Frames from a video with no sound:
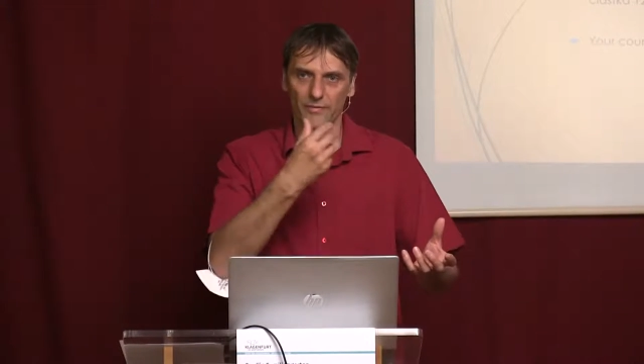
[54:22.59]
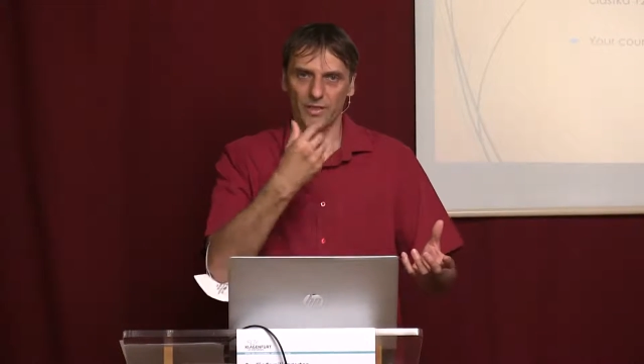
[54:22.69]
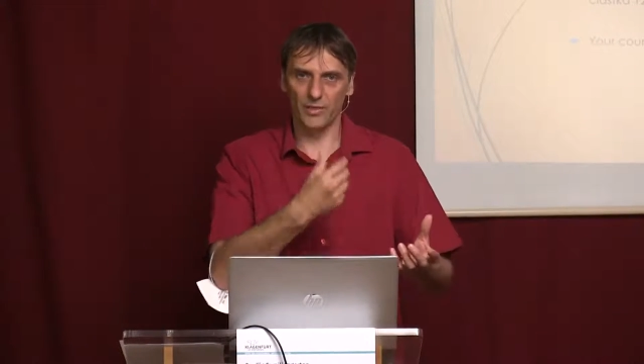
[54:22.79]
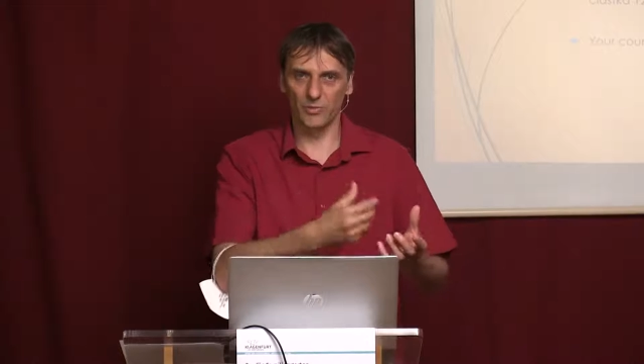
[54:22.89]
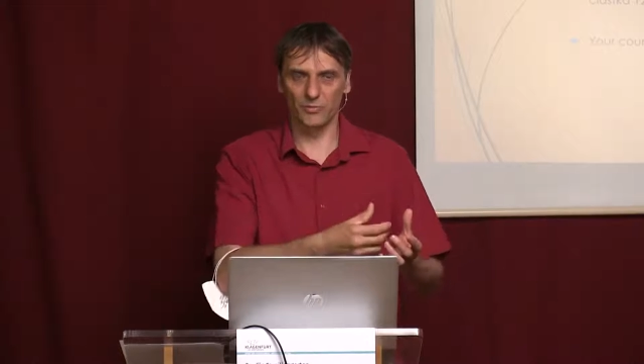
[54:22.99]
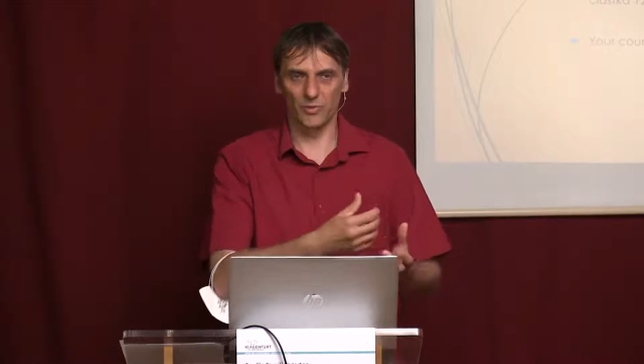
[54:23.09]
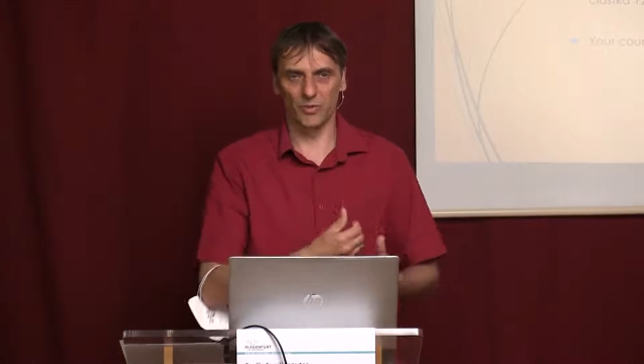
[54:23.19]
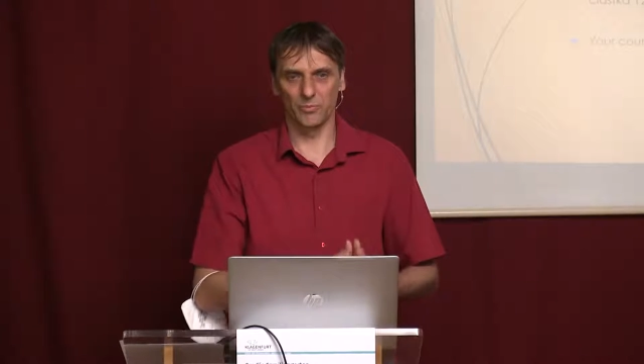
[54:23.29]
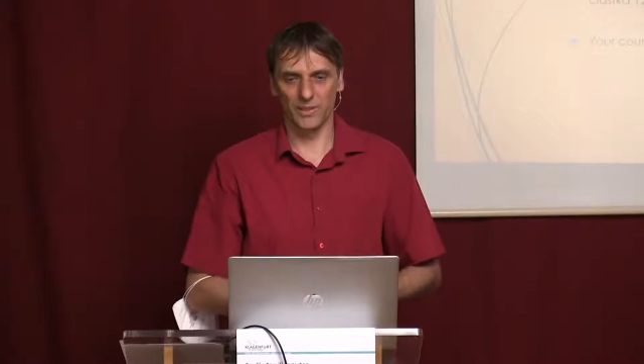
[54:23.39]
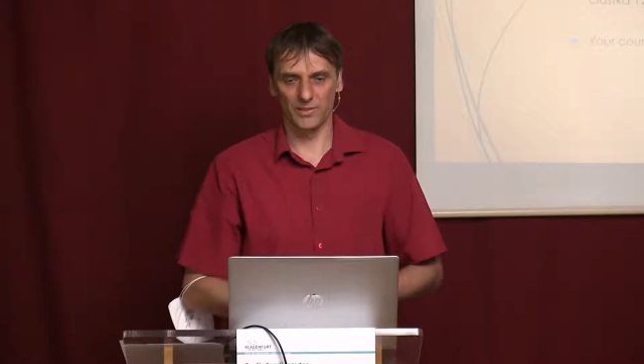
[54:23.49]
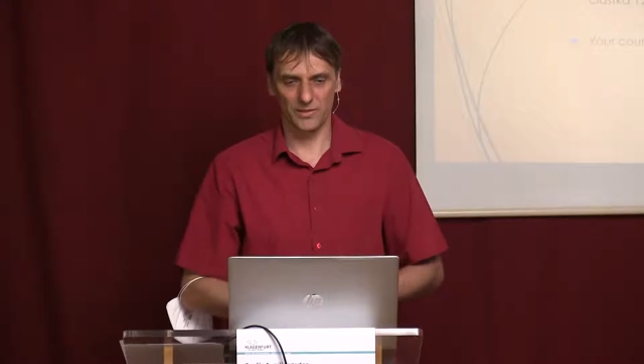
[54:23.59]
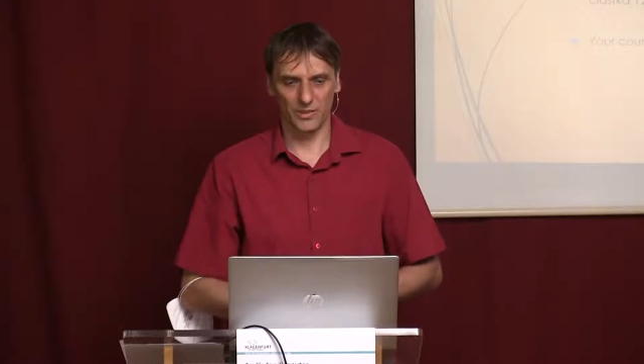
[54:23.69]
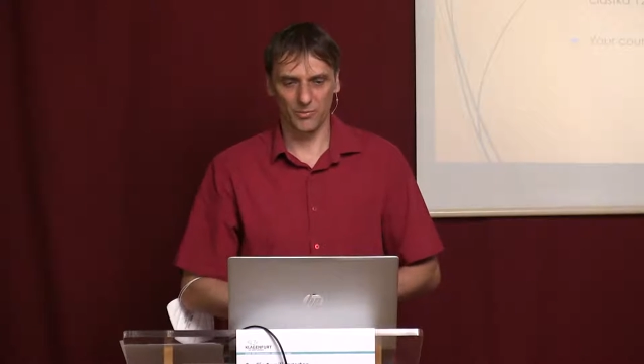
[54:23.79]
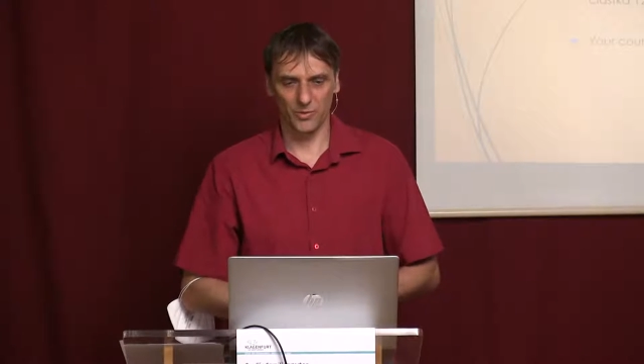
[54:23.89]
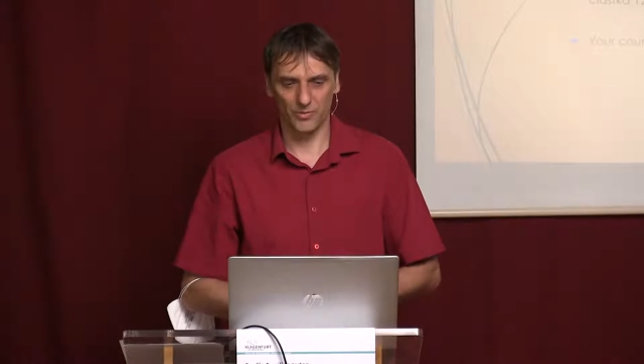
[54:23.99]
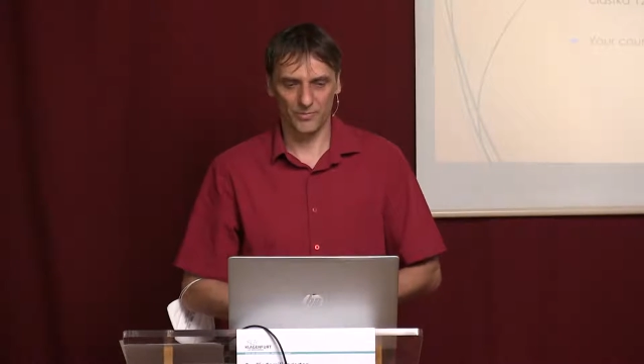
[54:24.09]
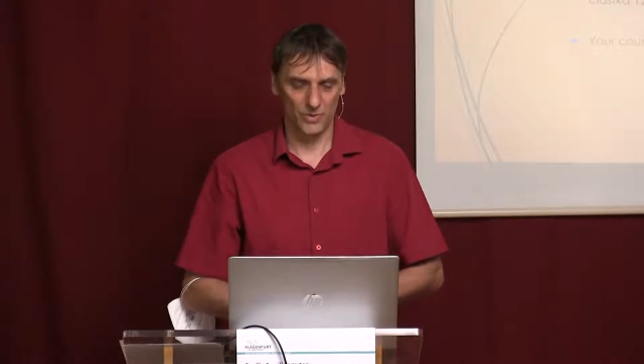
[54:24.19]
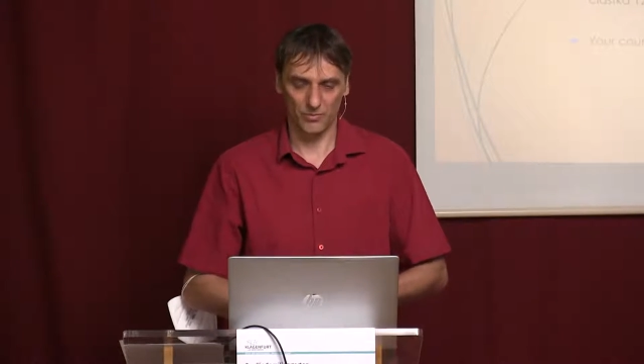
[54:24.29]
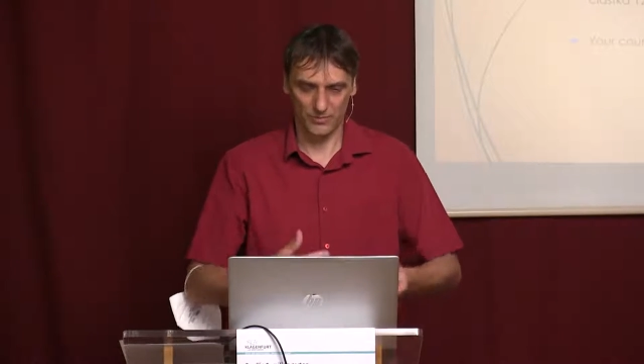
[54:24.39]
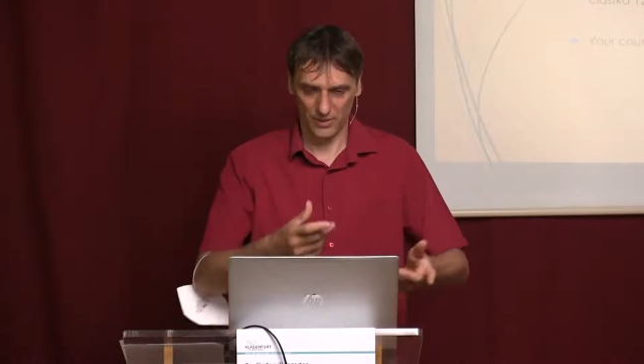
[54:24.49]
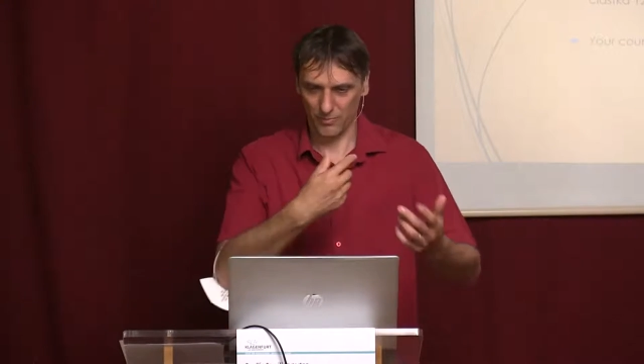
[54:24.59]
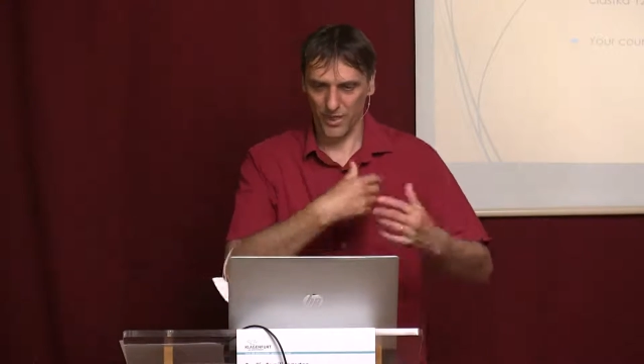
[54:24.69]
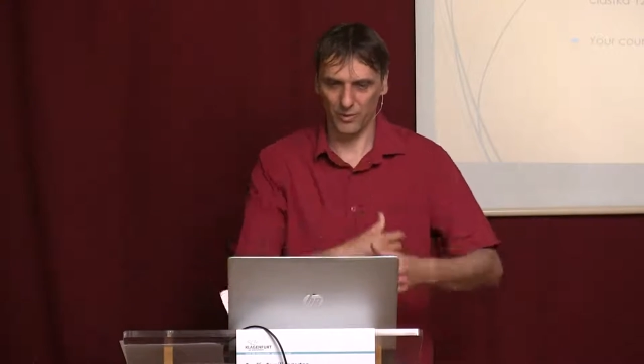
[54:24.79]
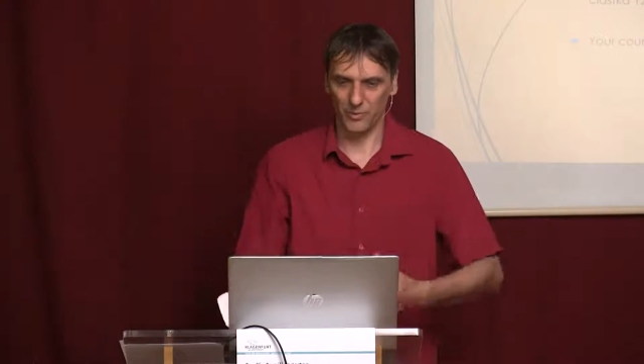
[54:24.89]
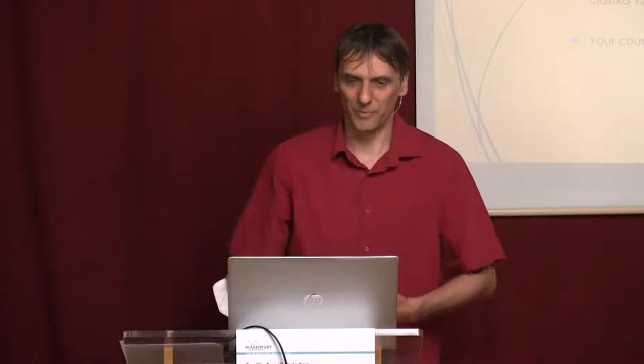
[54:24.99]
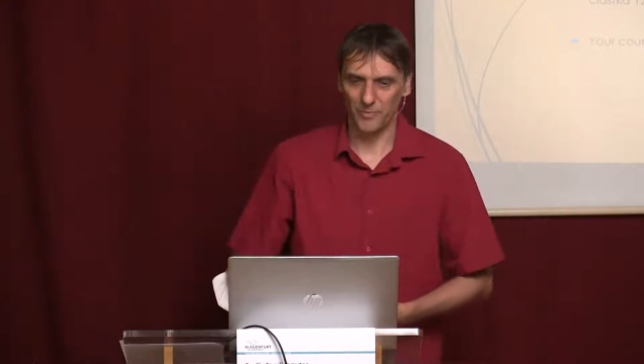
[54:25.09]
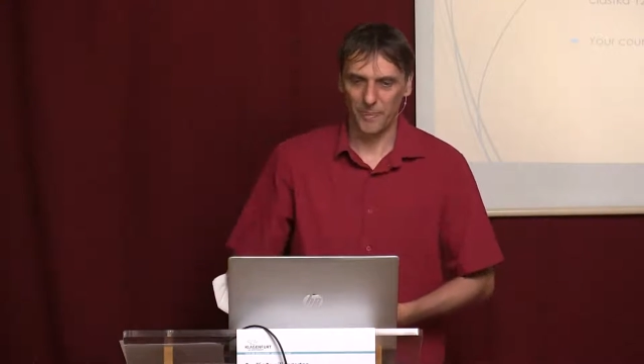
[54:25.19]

available for the plants anymore. So that's my hope.